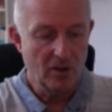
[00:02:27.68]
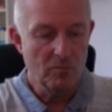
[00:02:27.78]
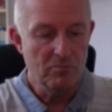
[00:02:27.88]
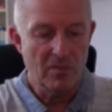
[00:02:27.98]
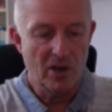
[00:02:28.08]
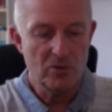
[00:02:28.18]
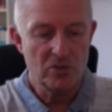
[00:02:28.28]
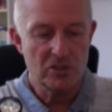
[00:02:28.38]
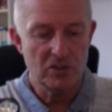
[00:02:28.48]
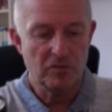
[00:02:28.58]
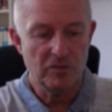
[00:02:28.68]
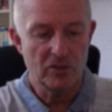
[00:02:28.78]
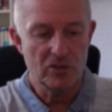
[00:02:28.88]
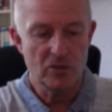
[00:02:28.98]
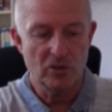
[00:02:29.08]
Most of
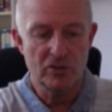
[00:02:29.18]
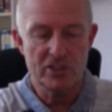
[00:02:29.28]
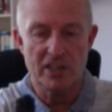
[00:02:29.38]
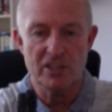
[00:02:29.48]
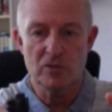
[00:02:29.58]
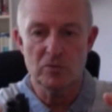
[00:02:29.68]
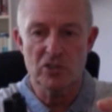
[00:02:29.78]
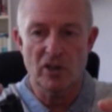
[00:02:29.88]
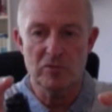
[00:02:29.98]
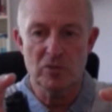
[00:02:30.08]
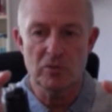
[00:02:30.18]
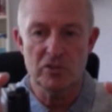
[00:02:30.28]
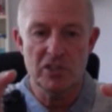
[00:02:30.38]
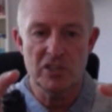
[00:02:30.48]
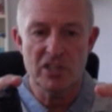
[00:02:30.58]
the tactical type
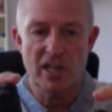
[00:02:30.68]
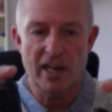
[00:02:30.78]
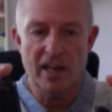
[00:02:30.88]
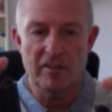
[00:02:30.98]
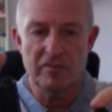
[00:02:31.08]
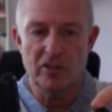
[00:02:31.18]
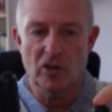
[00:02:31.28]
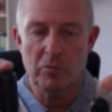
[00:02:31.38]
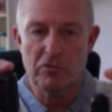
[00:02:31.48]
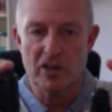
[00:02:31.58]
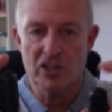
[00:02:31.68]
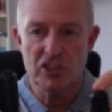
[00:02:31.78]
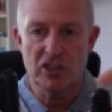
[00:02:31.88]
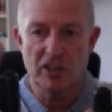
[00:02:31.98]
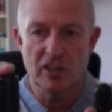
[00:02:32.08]
torches have the
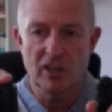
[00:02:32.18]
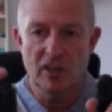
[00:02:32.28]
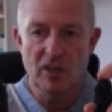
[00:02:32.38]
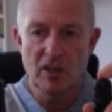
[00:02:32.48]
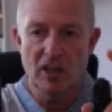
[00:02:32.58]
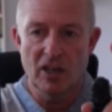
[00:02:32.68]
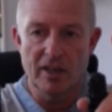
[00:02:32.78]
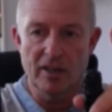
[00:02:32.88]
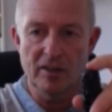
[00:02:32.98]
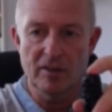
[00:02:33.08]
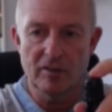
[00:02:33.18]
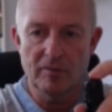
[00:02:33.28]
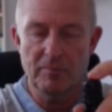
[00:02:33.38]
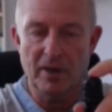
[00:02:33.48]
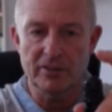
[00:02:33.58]
operation
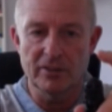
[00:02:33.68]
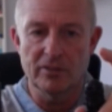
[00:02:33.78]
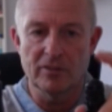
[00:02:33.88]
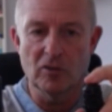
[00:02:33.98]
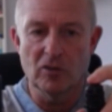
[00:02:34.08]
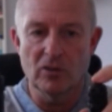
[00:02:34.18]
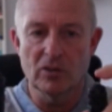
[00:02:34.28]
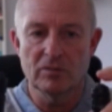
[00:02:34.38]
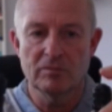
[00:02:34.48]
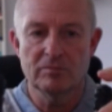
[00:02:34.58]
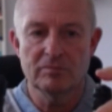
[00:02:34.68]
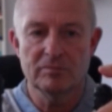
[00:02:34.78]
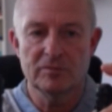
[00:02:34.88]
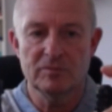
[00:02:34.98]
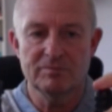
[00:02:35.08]
button or
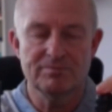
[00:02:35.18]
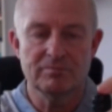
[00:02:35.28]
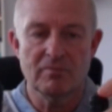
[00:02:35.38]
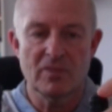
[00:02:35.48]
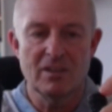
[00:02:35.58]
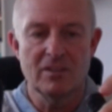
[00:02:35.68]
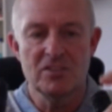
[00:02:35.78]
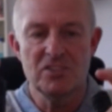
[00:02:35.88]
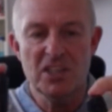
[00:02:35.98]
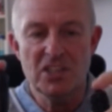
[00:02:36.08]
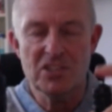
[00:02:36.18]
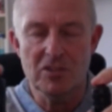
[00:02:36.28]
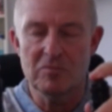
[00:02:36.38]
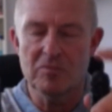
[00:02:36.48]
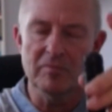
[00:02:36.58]

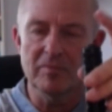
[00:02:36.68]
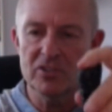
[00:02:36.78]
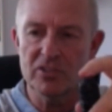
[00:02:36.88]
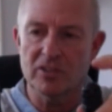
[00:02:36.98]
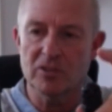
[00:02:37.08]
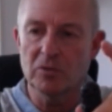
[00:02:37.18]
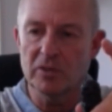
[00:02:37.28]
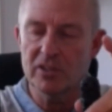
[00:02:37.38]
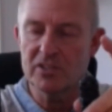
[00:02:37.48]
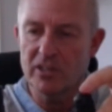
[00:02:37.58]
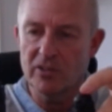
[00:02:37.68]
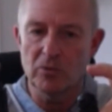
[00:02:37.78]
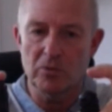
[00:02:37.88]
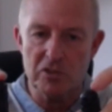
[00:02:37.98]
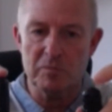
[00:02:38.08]
system, should I call it, because they're not
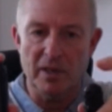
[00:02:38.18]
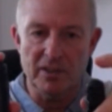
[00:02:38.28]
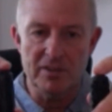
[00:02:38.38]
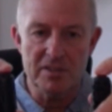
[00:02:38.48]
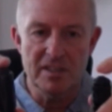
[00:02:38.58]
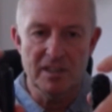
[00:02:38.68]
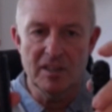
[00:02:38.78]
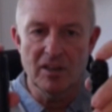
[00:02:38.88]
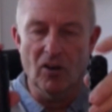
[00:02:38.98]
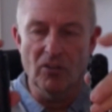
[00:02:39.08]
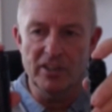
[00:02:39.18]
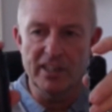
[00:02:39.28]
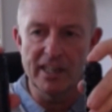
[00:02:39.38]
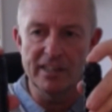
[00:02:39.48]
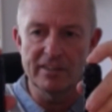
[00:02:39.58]
all just buttons, on the
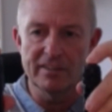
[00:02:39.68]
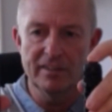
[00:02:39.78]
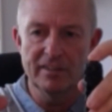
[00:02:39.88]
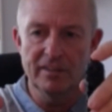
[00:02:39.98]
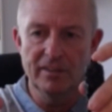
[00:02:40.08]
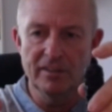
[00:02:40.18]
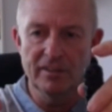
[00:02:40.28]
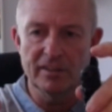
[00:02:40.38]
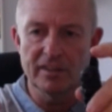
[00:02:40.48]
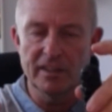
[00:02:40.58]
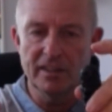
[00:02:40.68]
end. Okay.